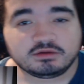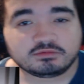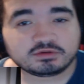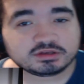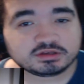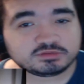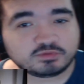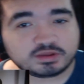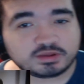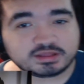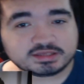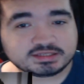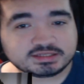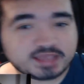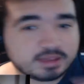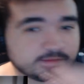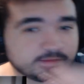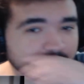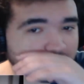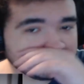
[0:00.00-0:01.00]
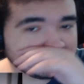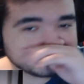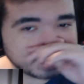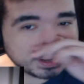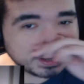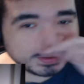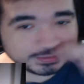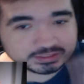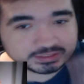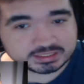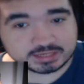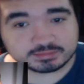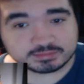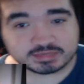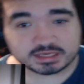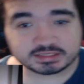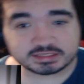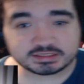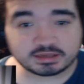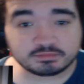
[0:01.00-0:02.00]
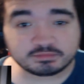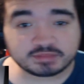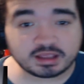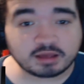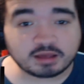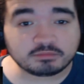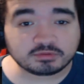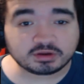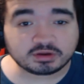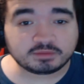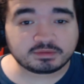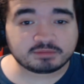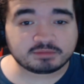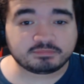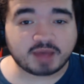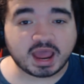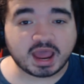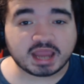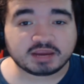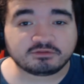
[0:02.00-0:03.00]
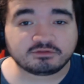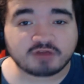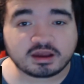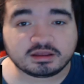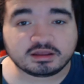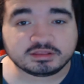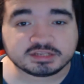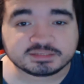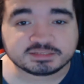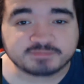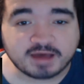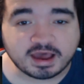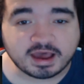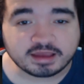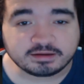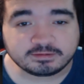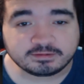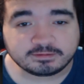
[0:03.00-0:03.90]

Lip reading: Because when this game comes out, it seems like something I'm gonna be buying right on the spot.